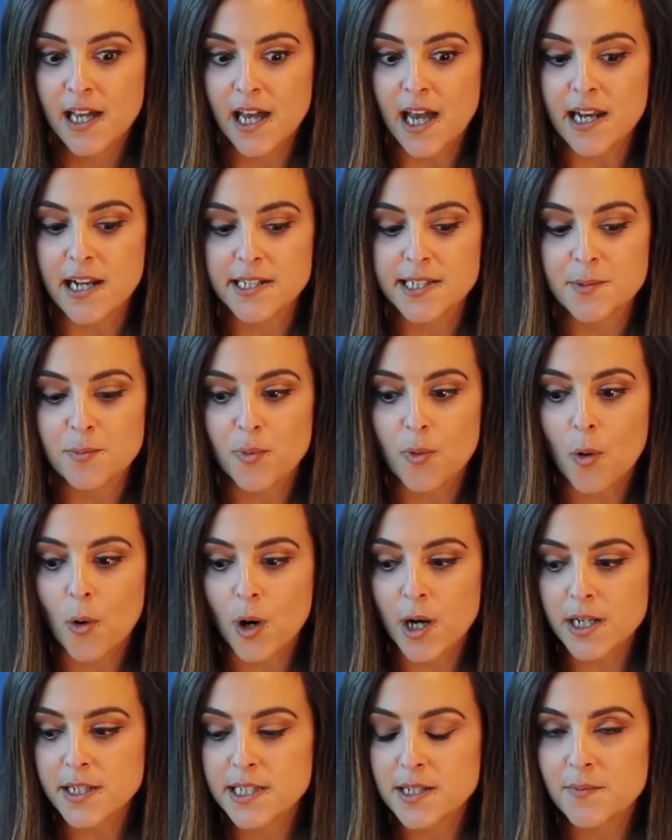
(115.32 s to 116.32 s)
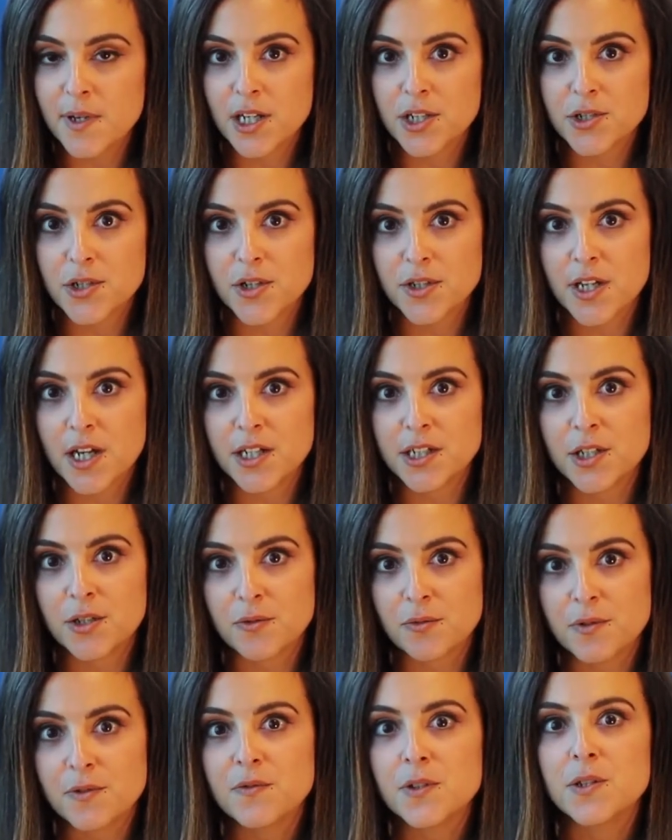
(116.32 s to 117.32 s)
And it's important to make sure that
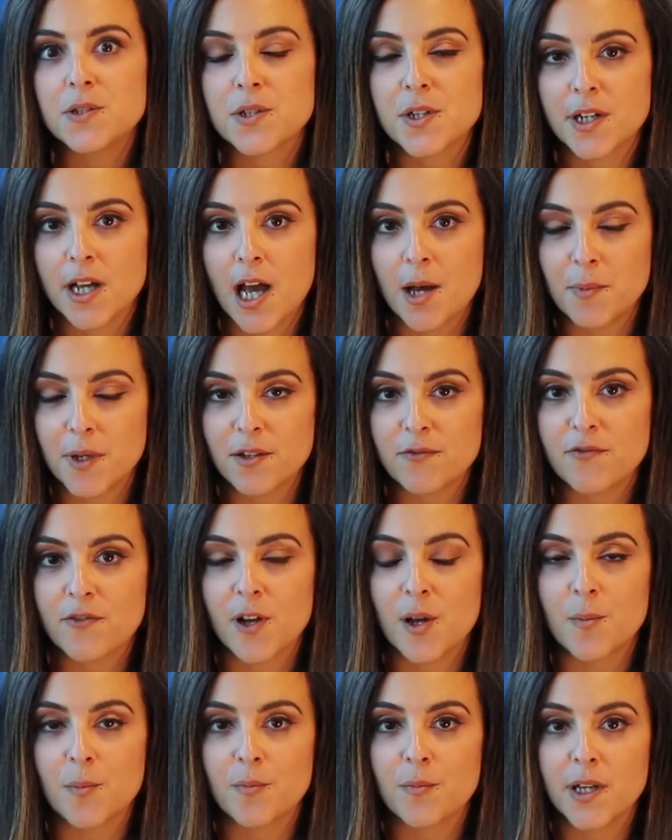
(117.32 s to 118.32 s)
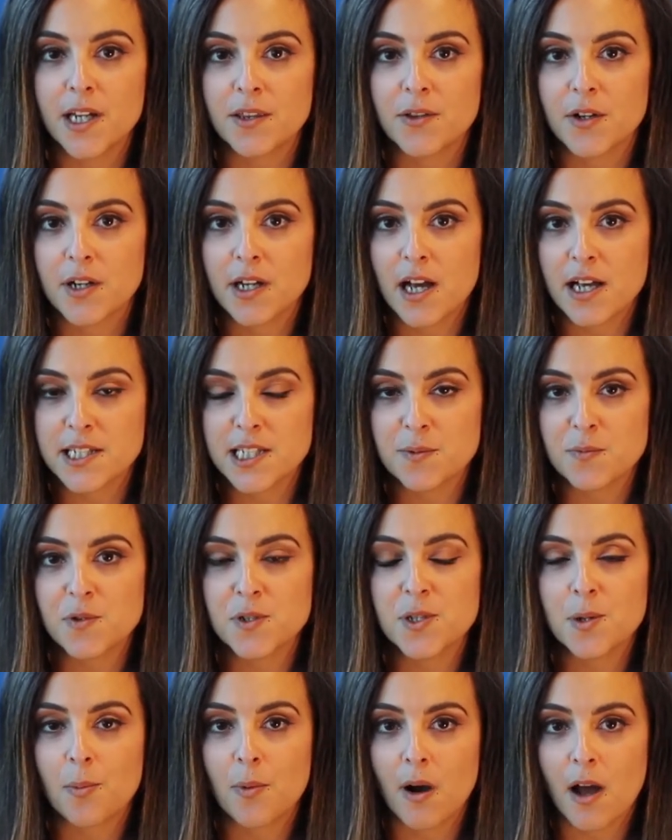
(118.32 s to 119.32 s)
your reviews are coming from either
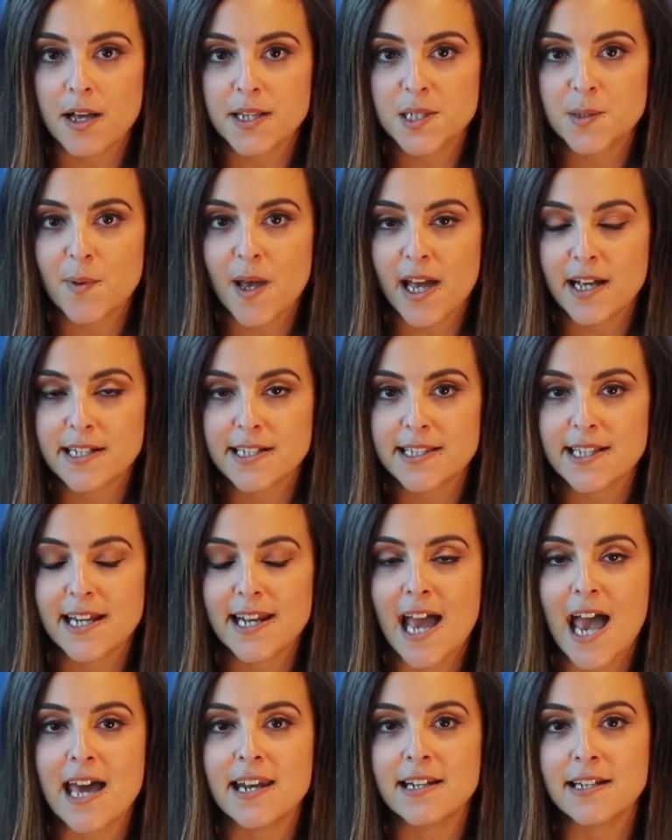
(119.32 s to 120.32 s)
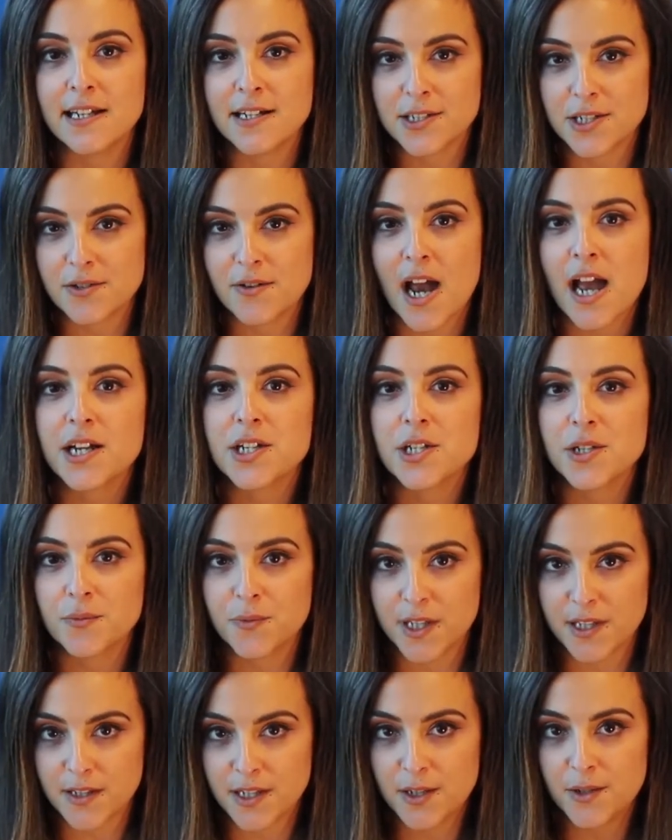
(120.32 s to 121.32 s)
customers or prospects that had an interaction
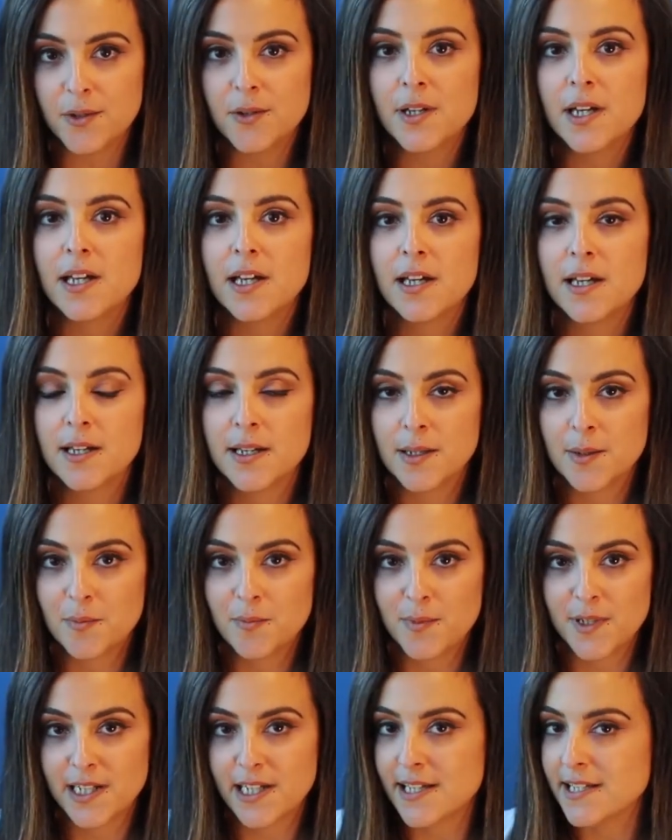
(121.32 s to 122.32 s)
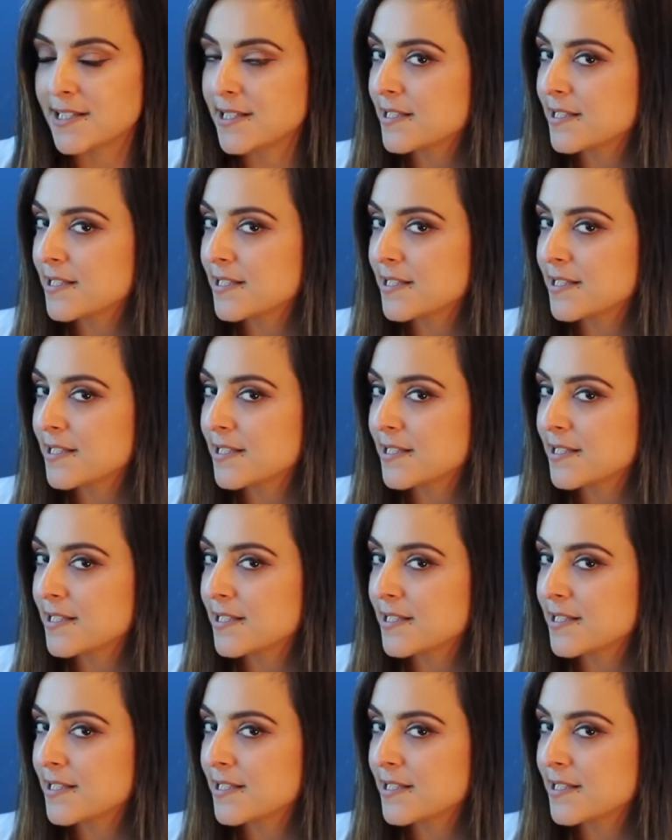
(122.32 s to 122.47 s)
with you, because